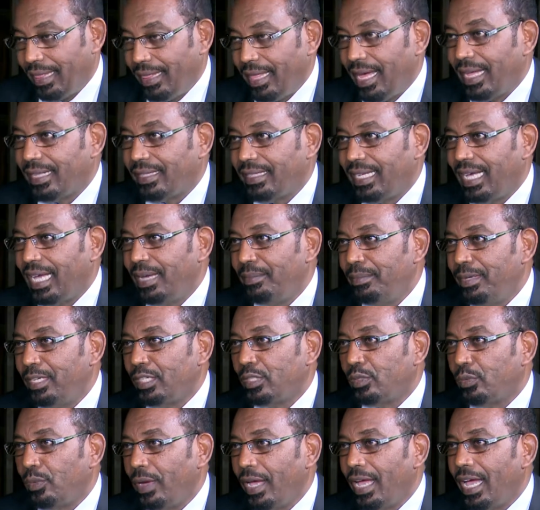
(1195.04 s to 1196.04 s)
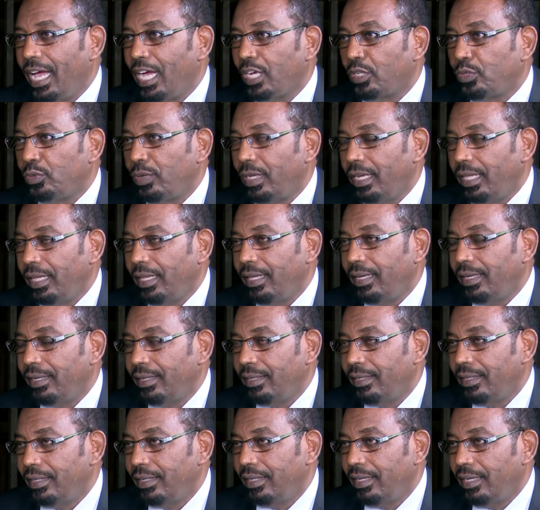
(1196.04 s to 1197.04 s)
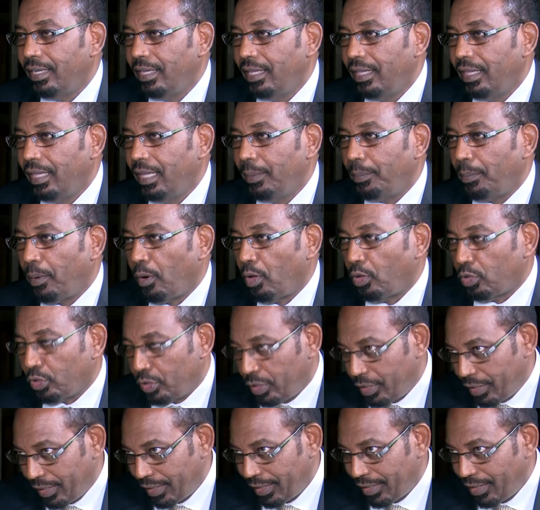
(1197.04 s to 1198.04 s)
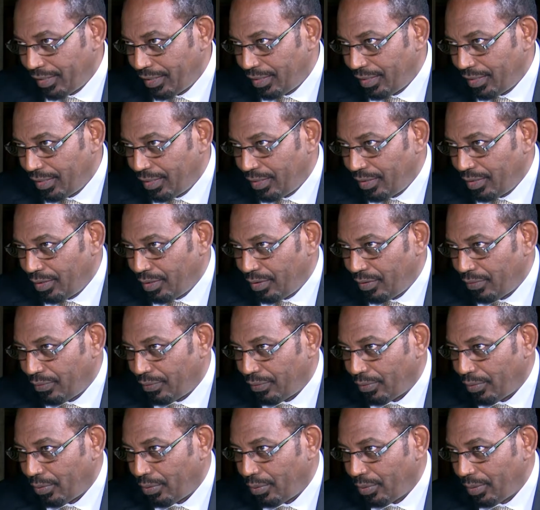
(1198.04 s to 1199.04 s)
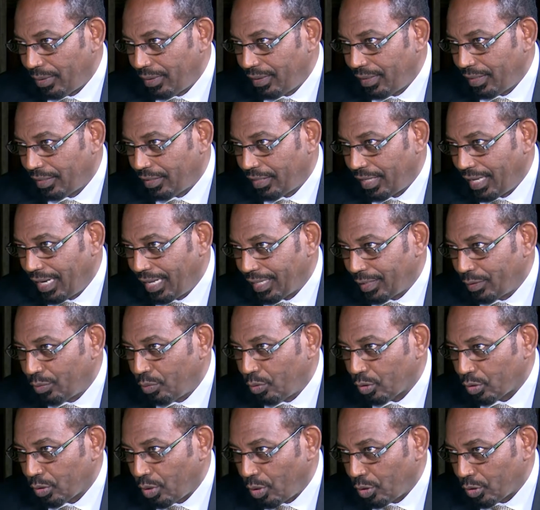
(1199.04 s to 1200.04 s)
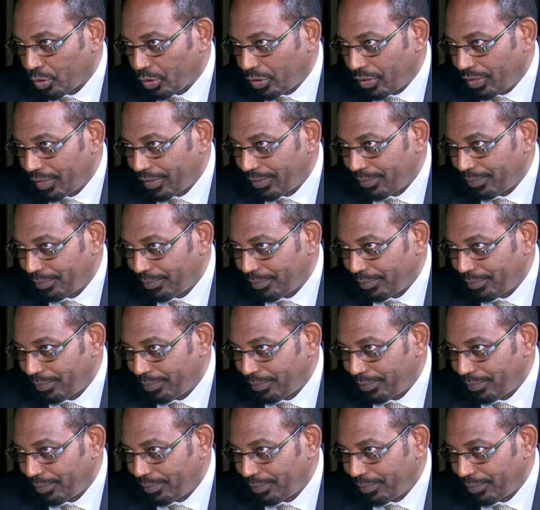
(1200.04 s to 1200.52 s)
that time is where actually the plot for the Senate was lost.